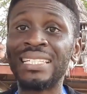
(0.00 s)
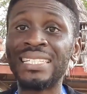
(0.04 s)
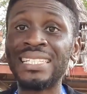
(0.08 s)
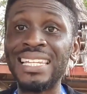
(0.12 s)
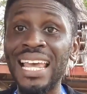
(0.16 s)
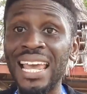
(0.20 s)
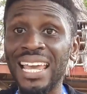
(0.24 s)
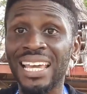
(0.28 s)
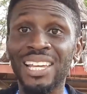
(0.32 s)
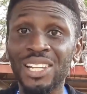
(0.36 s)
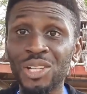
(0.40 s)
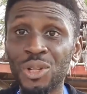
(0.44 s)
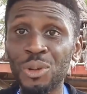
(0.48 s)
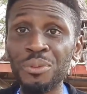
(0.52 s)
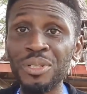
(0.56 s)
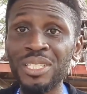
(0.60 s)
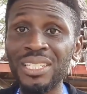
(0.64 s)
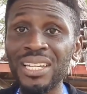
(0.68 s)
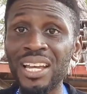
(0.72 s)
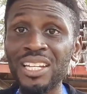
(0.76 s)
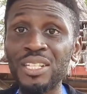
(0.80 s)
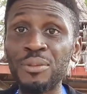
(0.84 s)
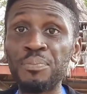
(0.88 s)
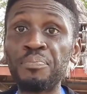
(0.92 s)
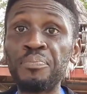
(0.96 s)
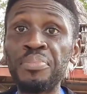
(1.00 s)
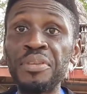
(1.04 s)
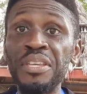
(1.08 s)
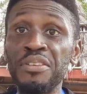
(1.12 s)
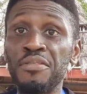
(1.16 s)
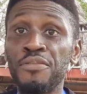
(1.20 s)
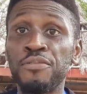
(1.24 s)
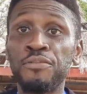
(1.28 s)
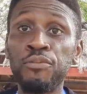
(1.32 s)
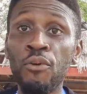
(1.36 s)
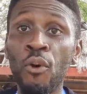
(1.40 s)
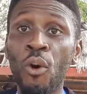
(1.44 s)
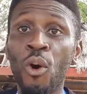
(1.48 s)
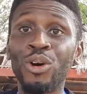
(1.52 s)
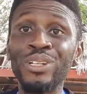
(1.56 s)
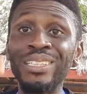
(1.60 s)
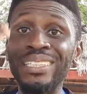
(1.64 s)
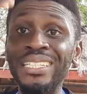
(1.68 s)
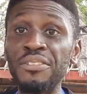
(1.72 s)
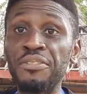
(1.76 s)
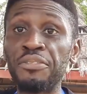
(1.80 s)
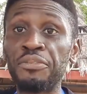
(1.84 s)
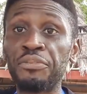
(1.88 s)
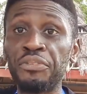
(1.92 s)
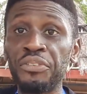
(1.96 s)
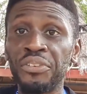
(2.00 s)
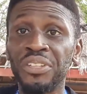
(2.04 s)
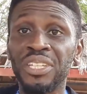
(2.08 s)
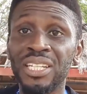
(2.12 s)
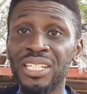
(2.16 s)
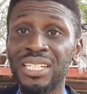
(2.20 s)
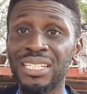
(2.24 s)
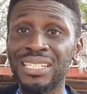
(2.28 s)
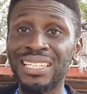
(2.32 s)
10 kilometers before the finish